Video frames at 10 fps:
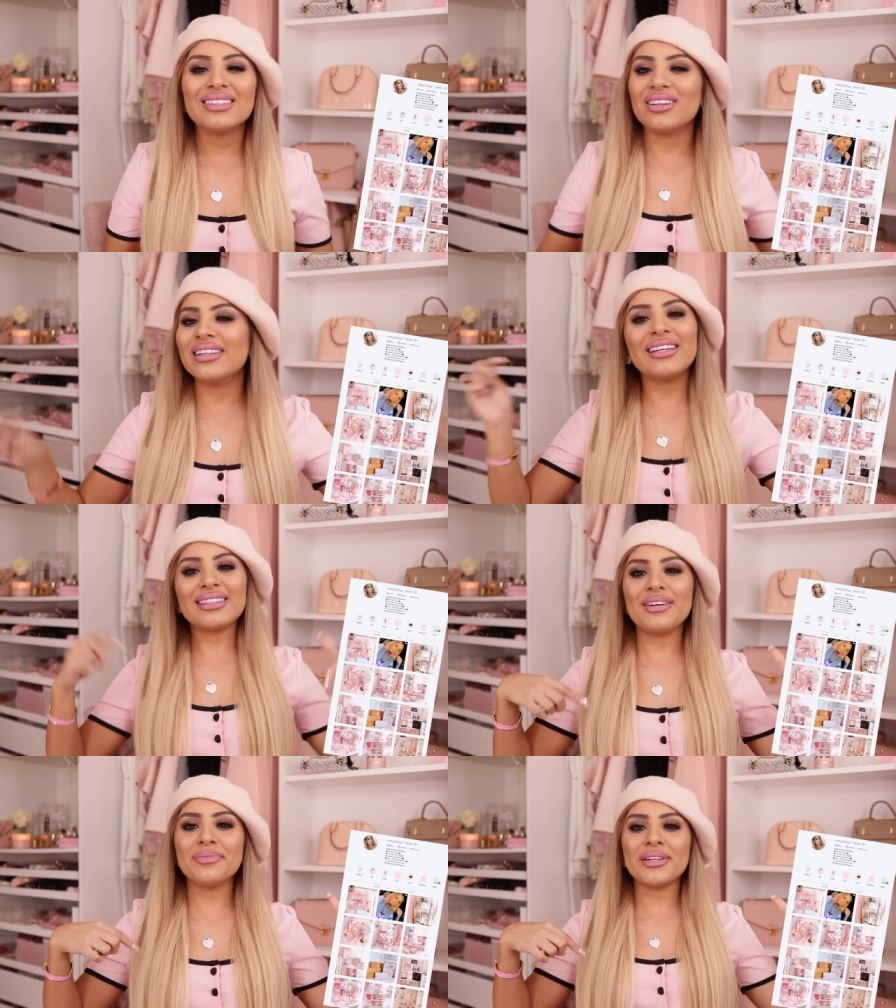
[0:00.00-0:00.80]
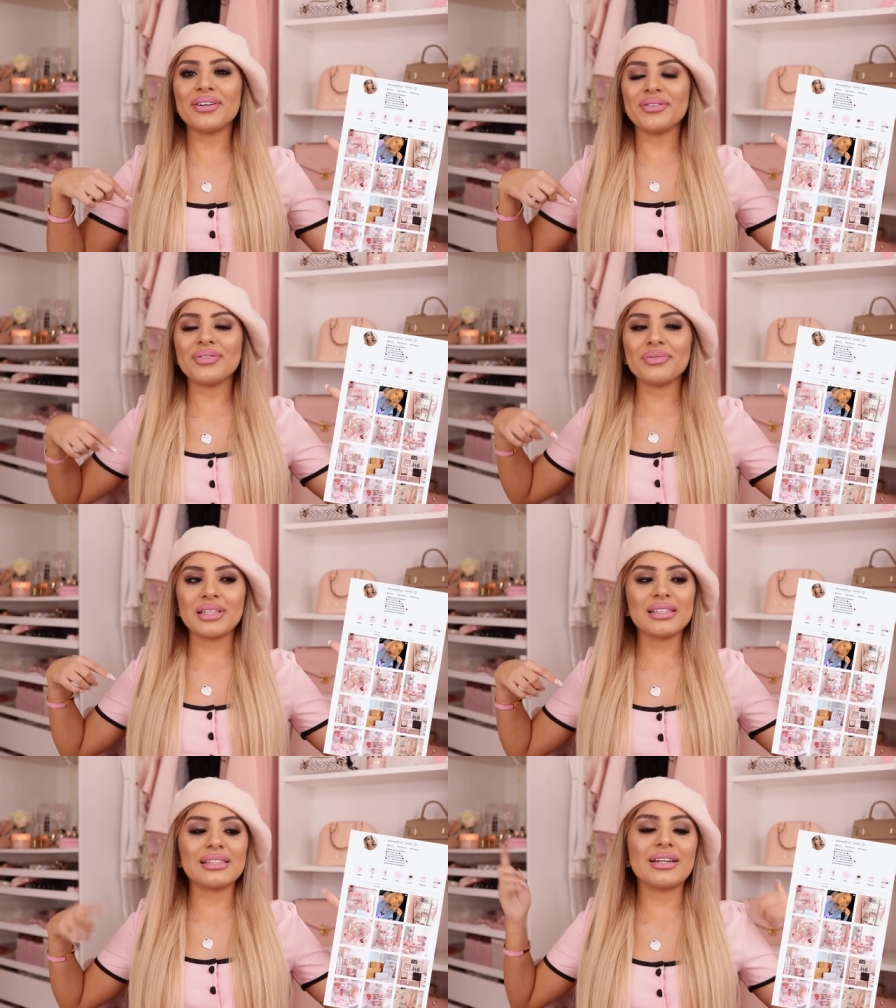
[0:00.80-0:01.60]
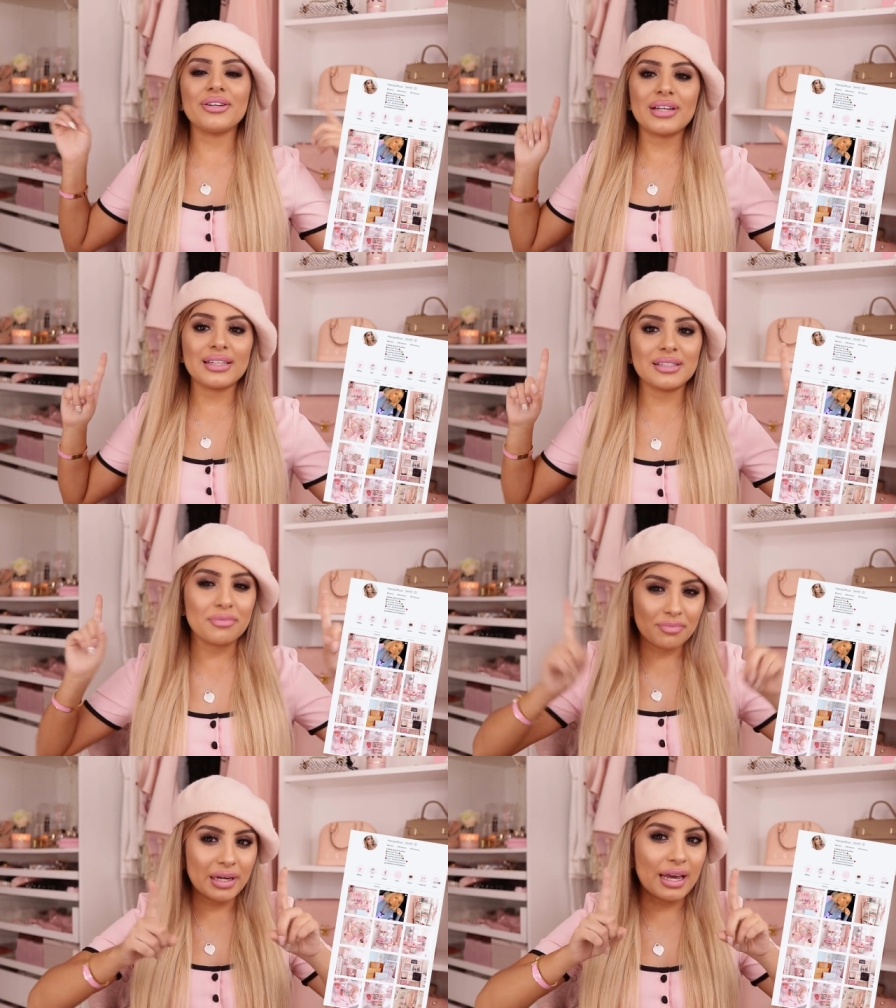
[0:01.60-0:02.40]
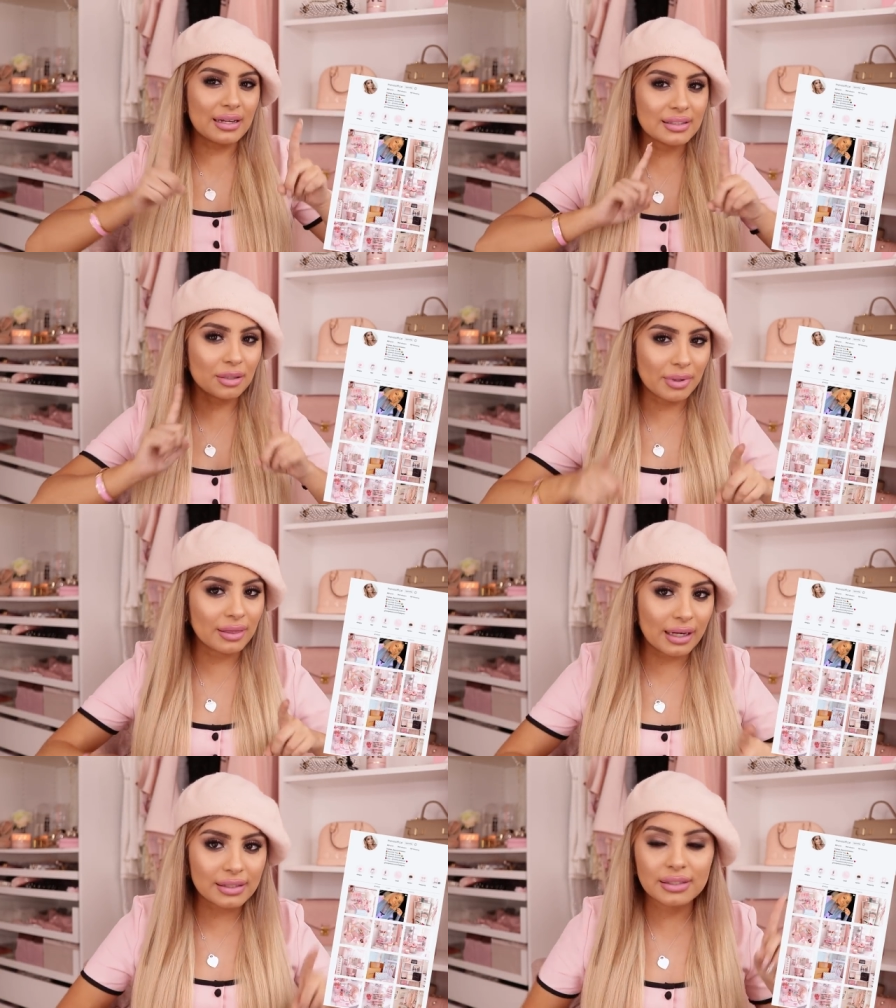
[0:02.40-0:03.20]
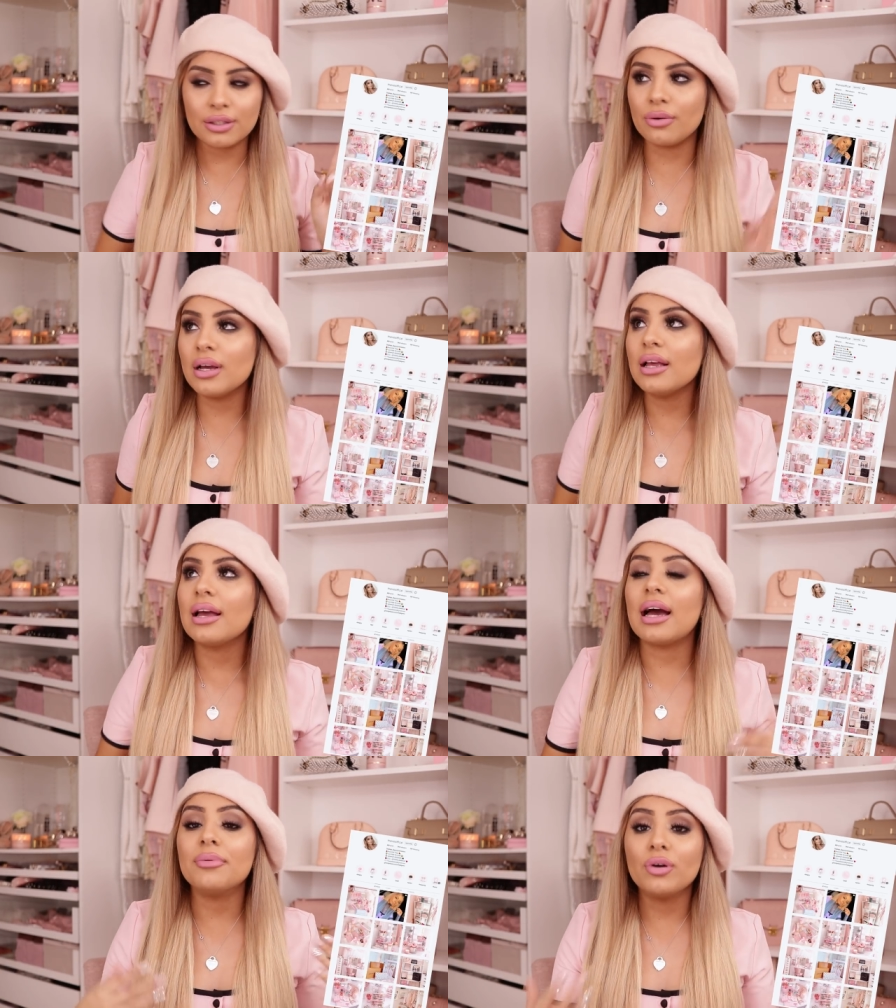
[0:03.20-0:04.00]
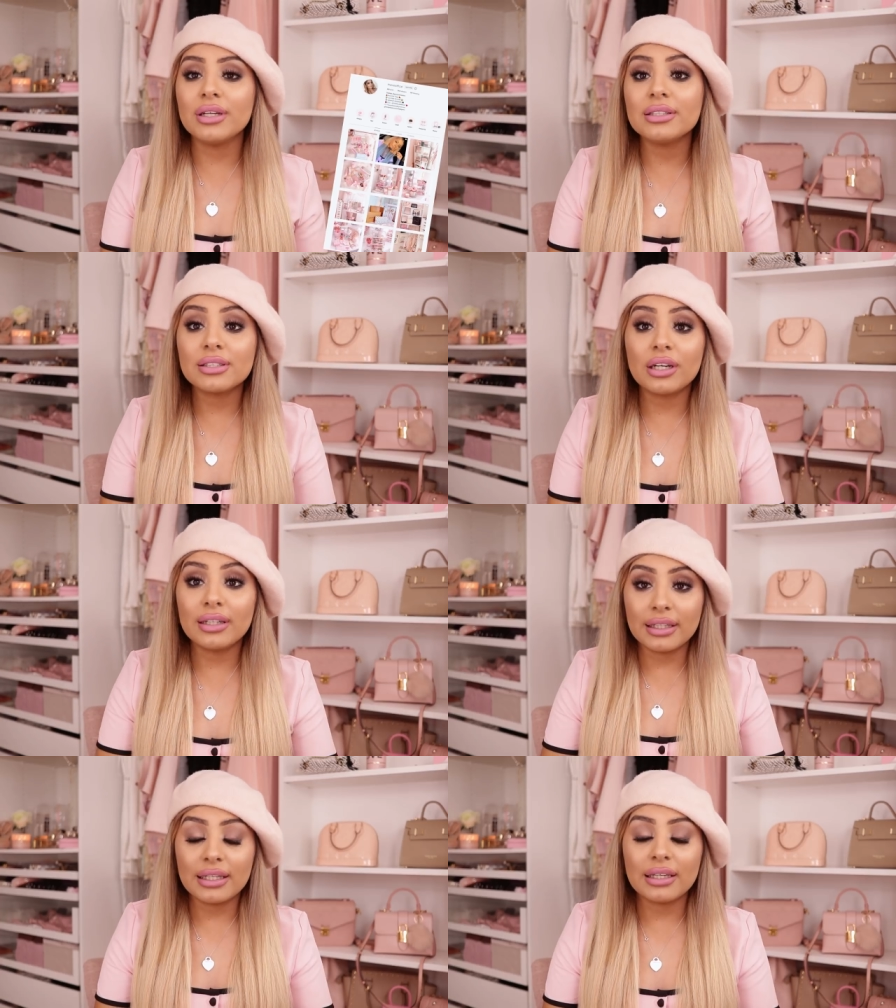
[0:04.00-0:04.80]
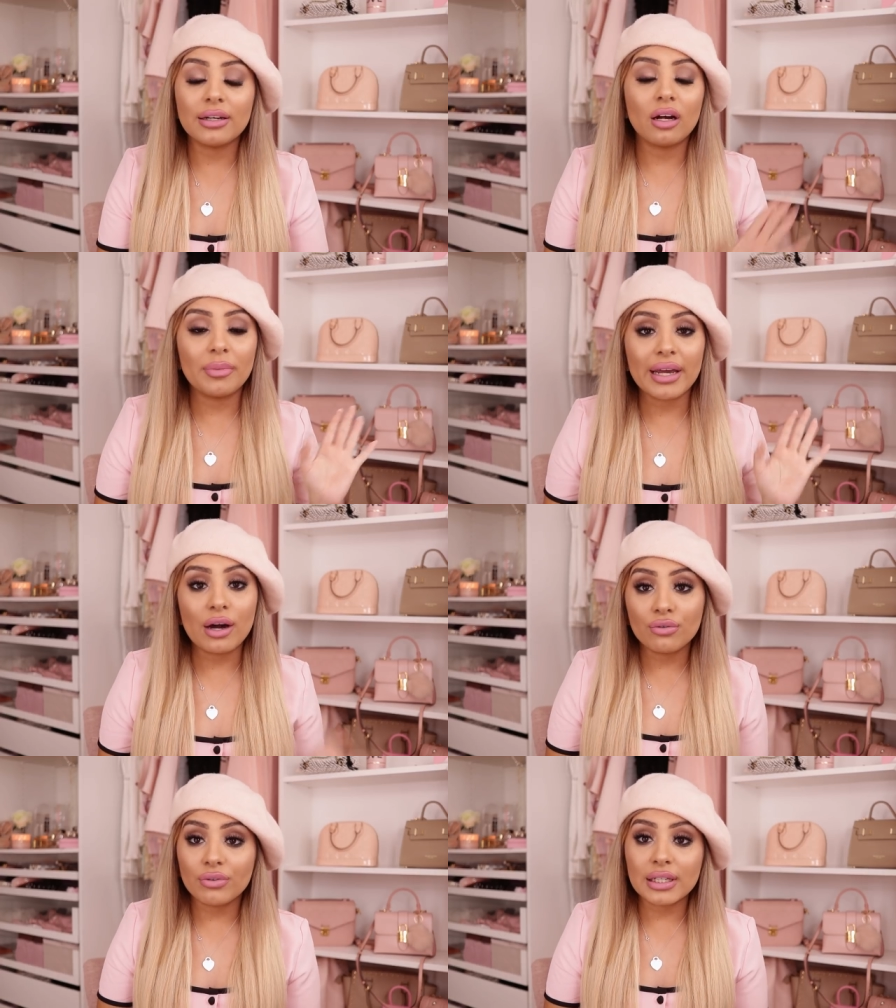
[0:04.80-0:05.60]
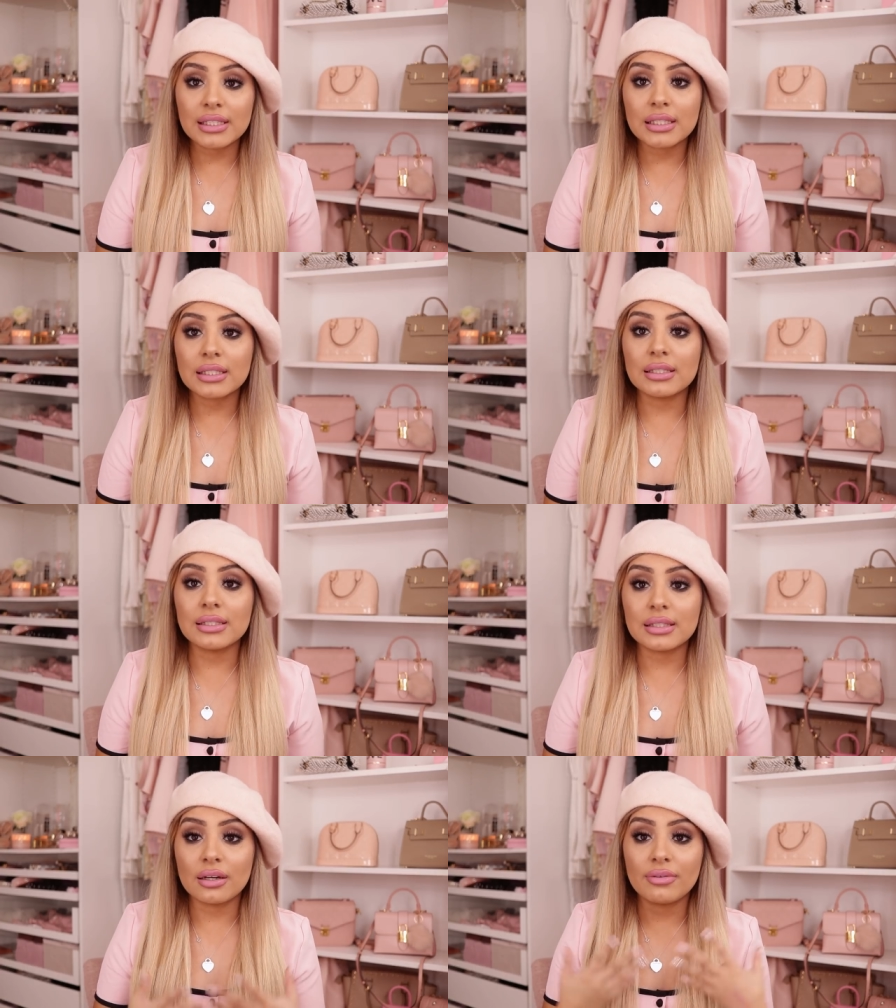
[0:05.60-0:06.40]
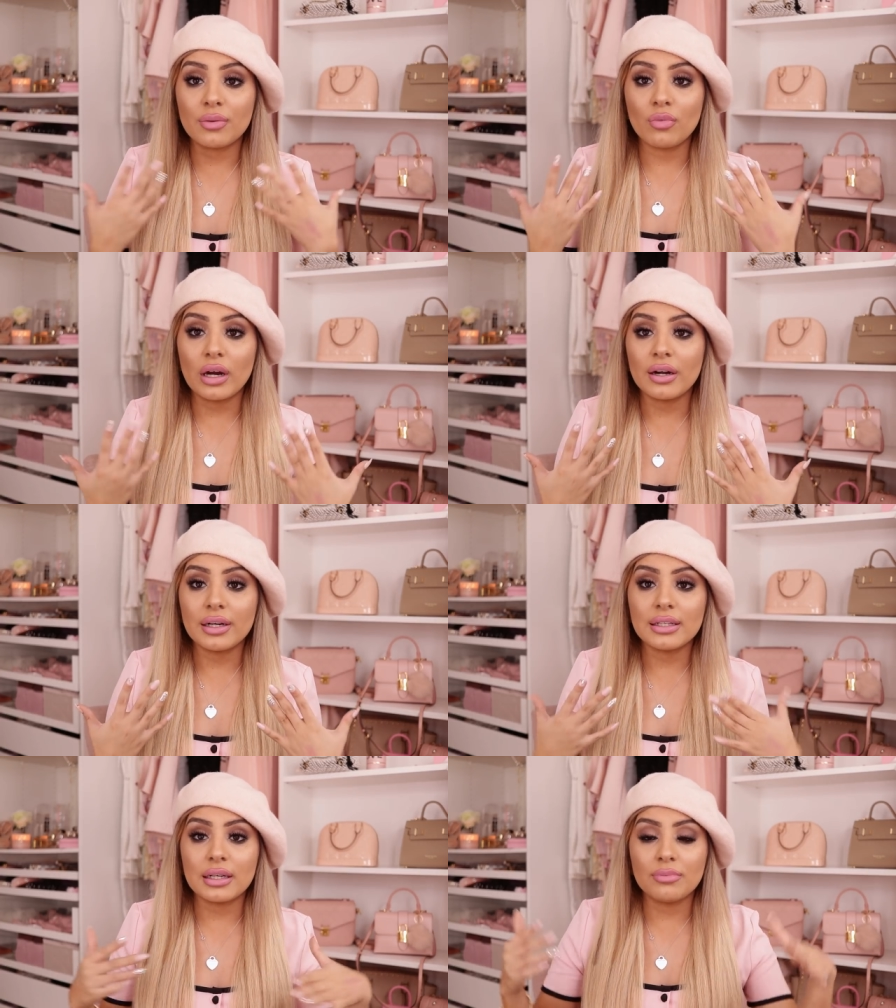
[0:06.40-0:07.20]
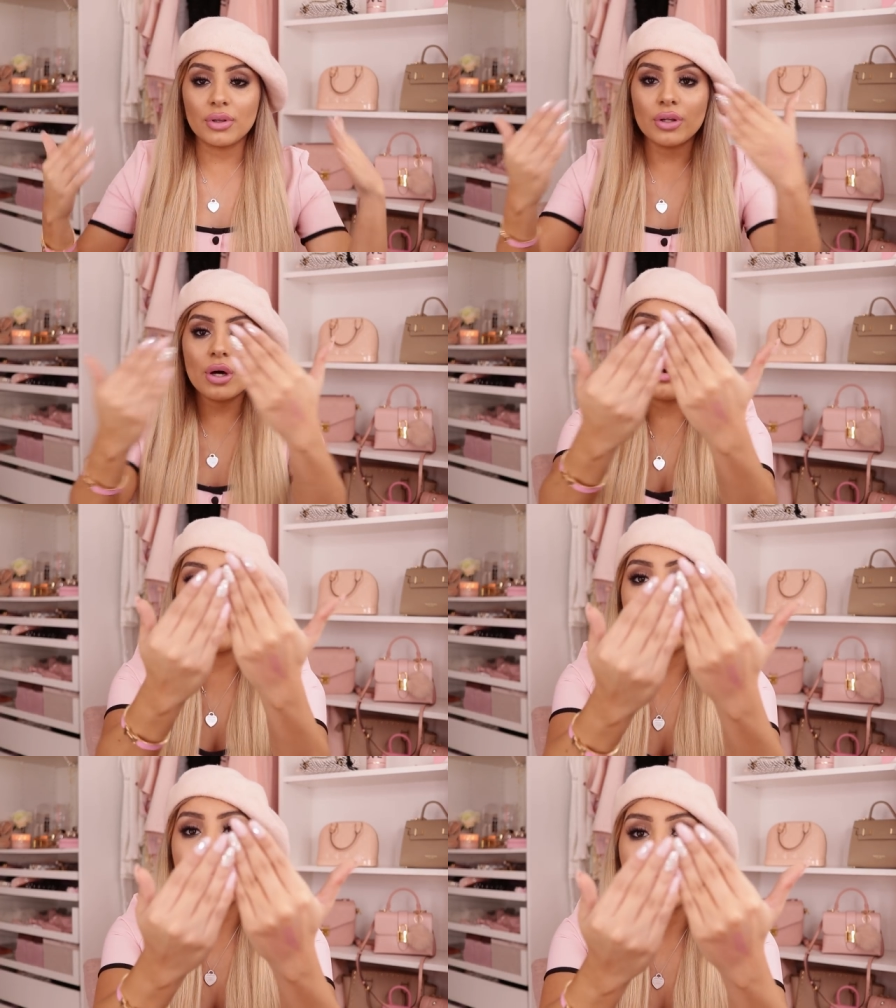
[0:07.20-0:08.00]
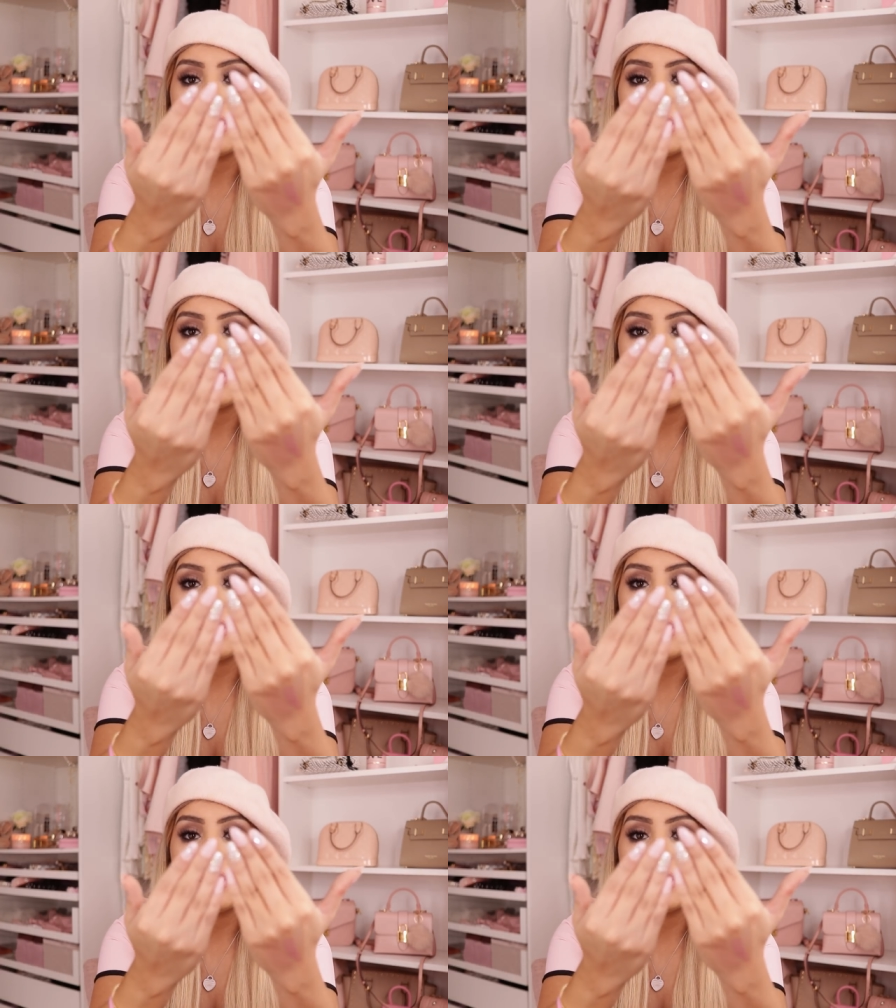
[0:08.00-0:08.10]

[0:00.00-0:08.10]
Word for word: So I'll link it down below because I know you guys might ask about that. So I'm going to start linking all my outfits and stuff I'm wearing down below,